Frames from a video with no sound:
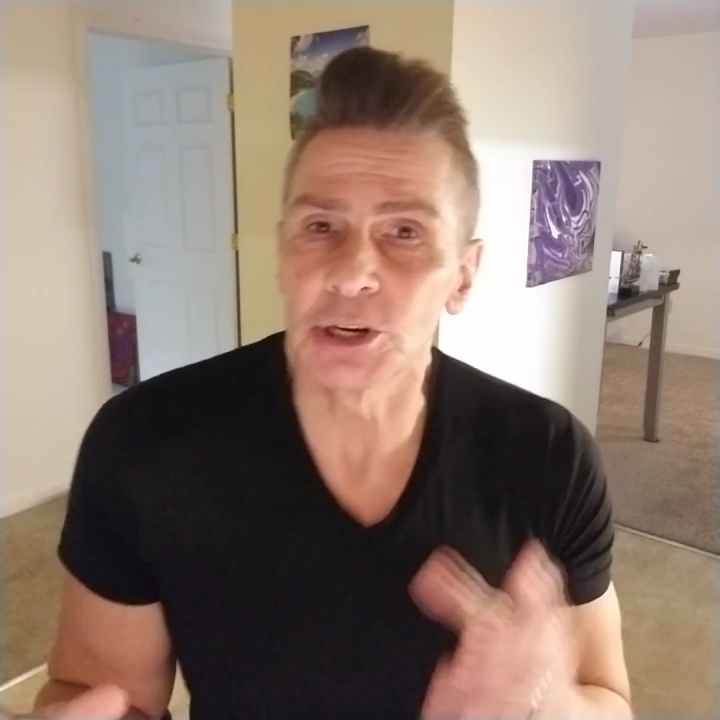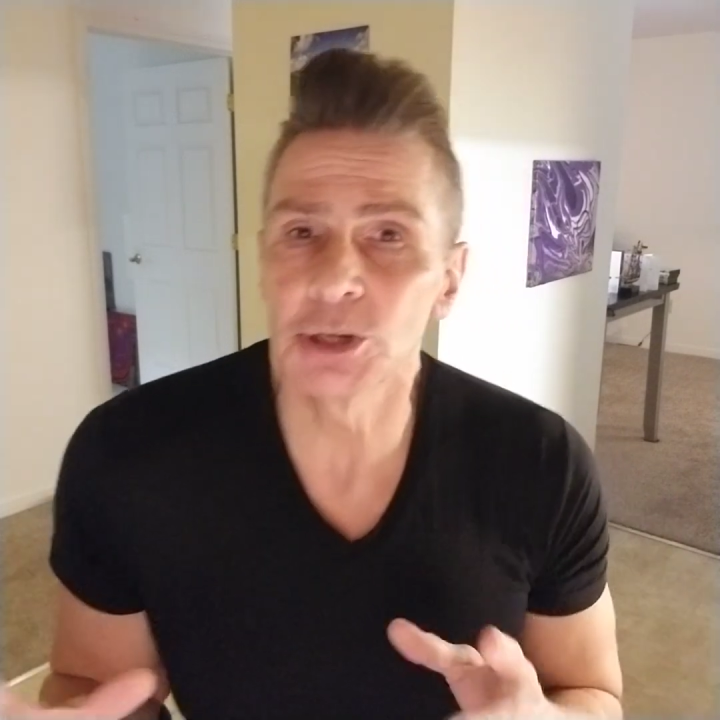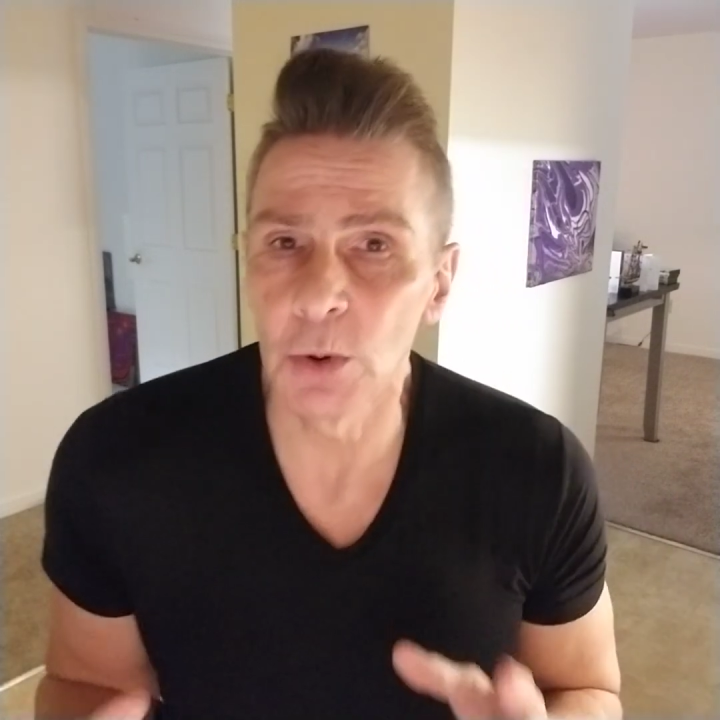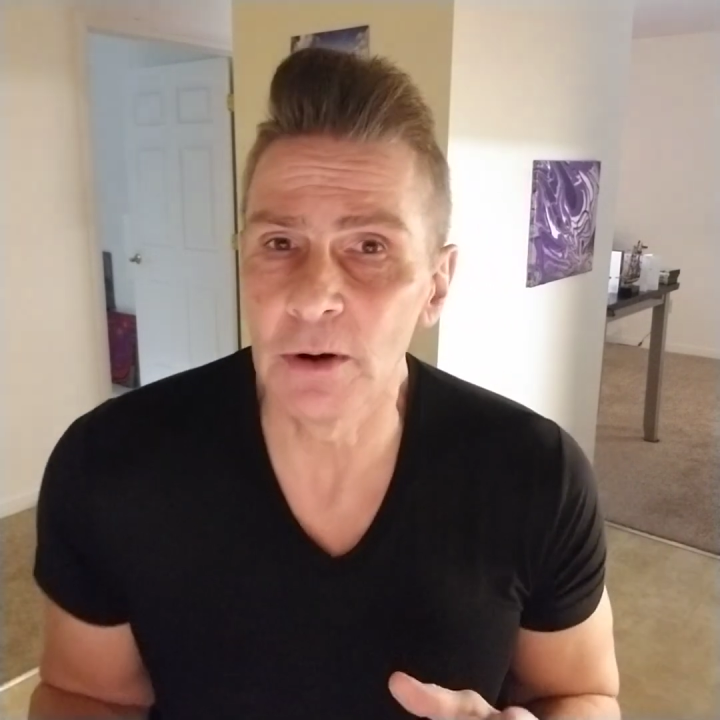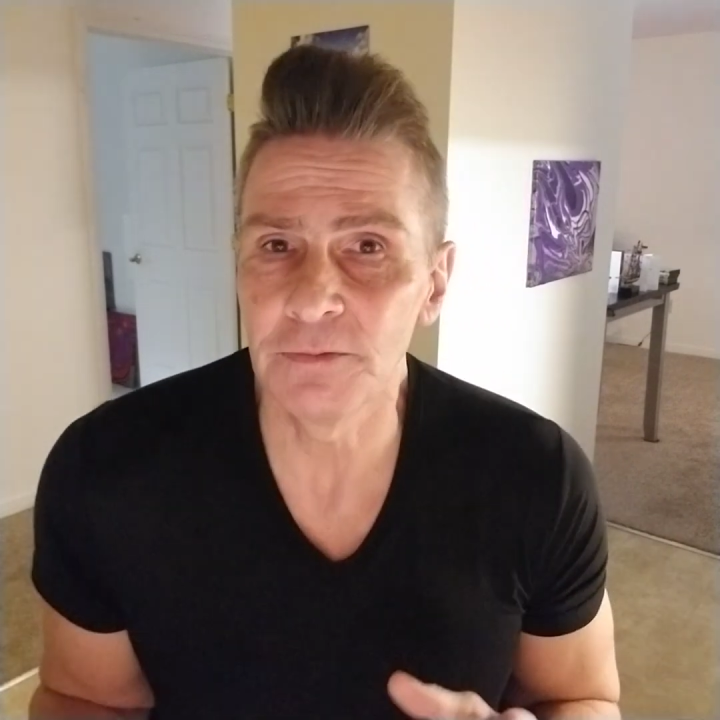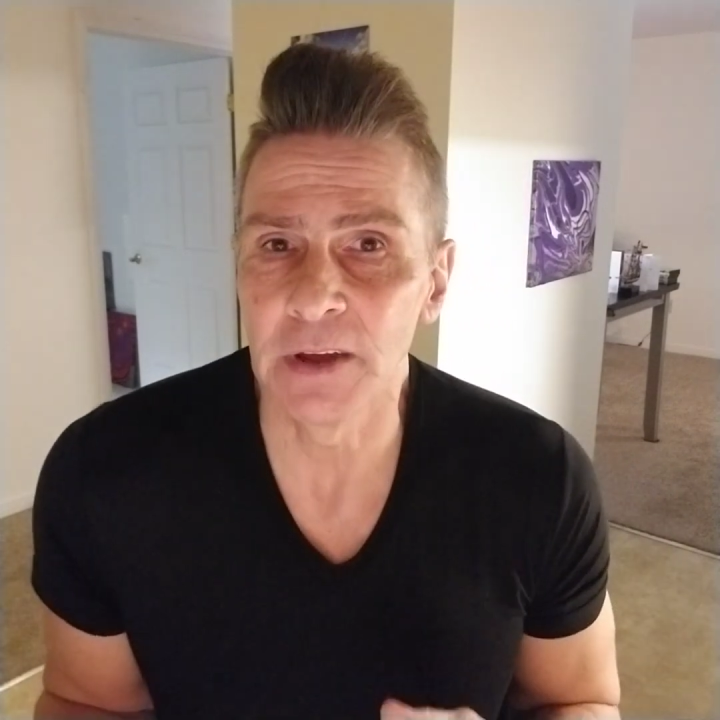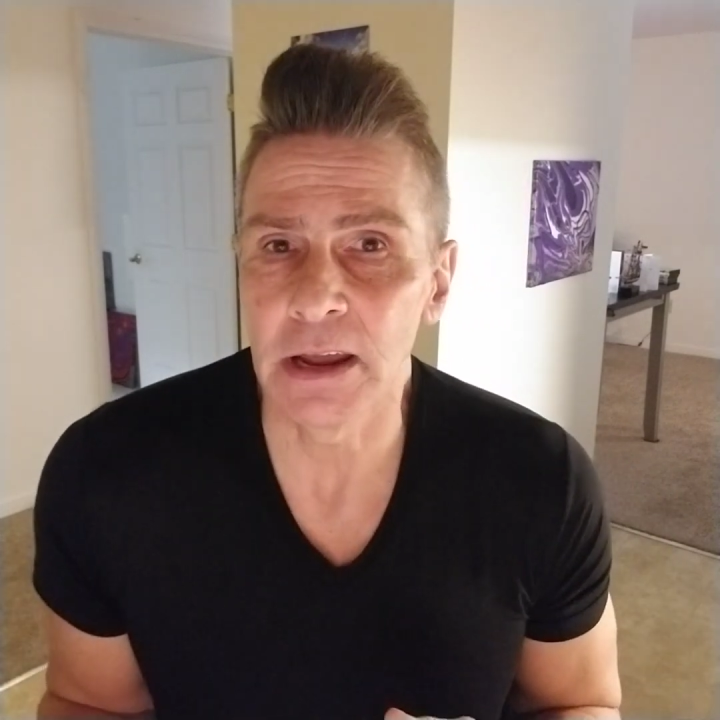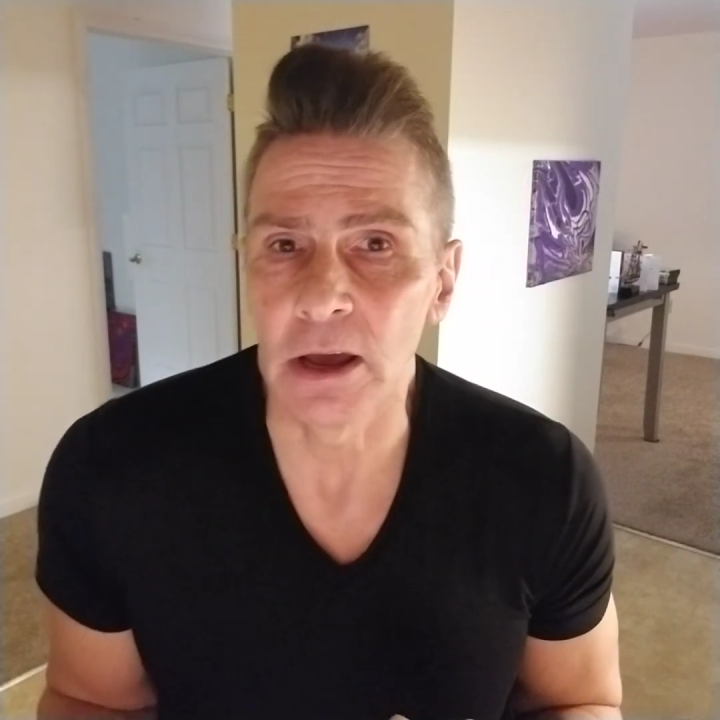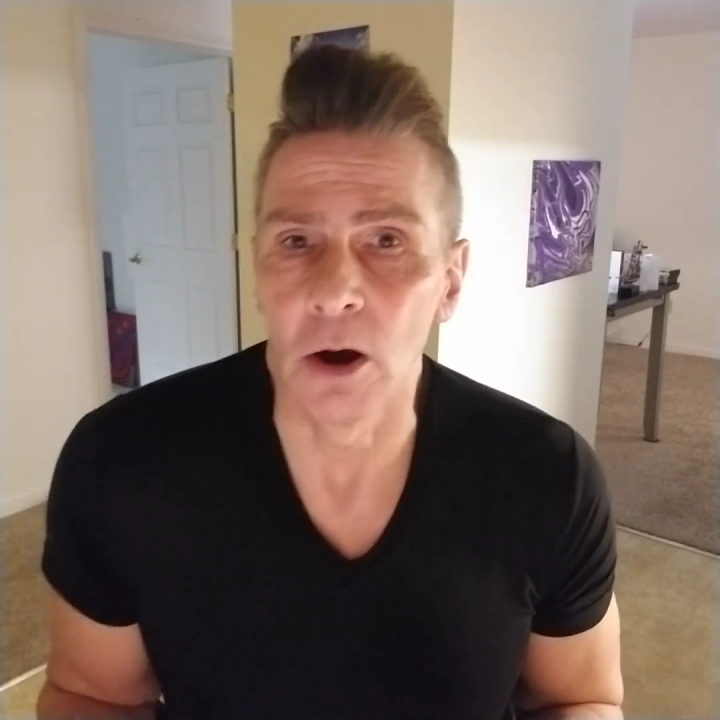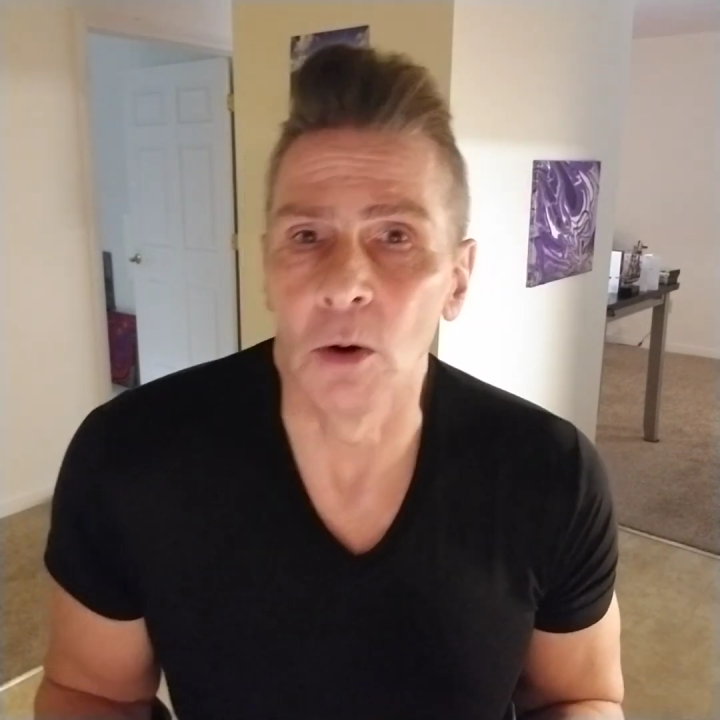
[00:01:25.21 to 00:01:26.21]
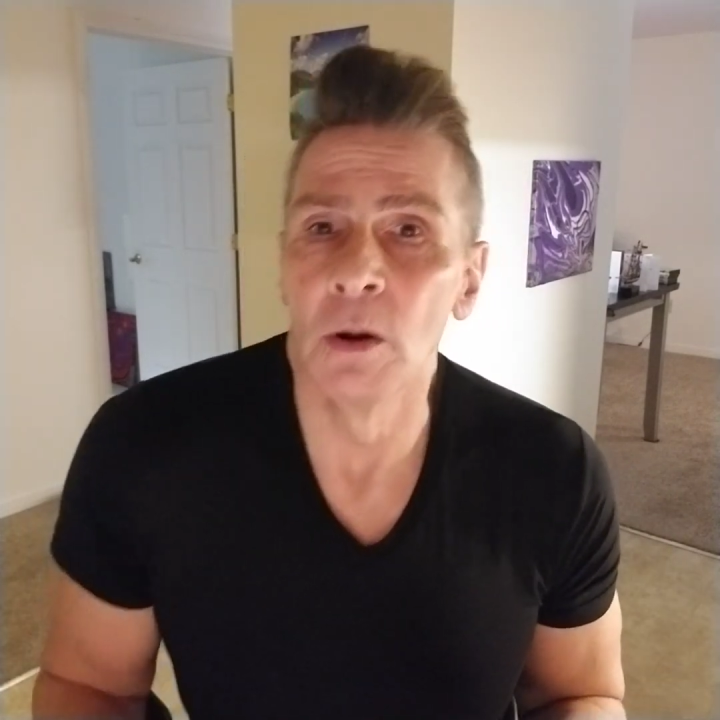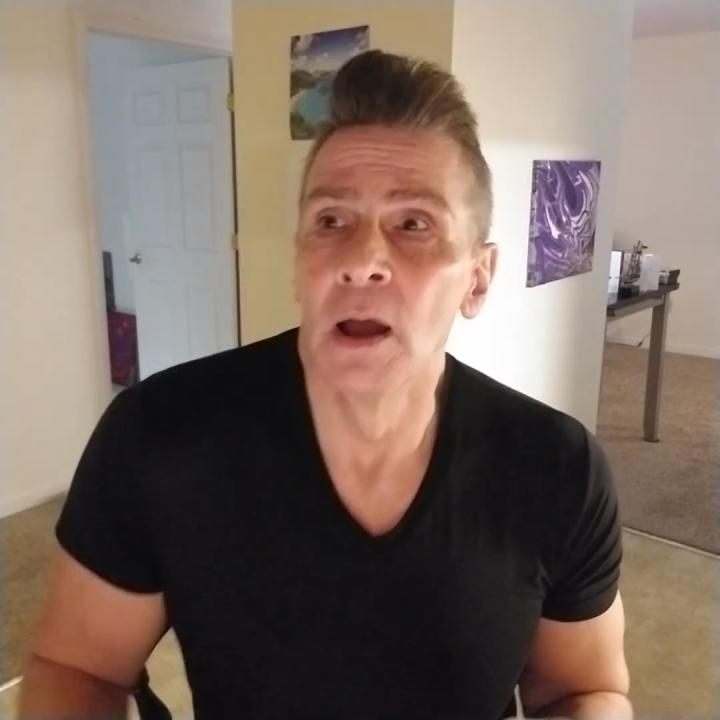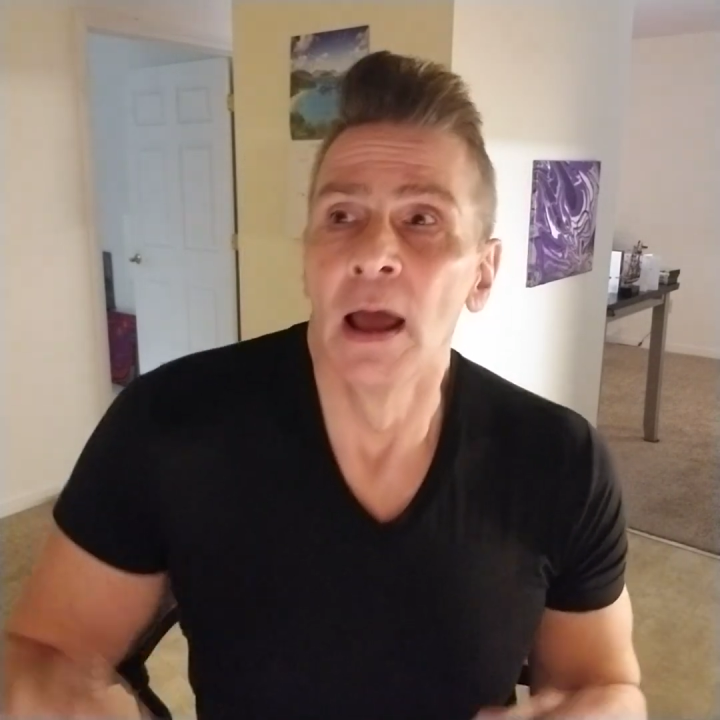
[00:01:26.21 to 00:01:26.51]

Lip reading: short video.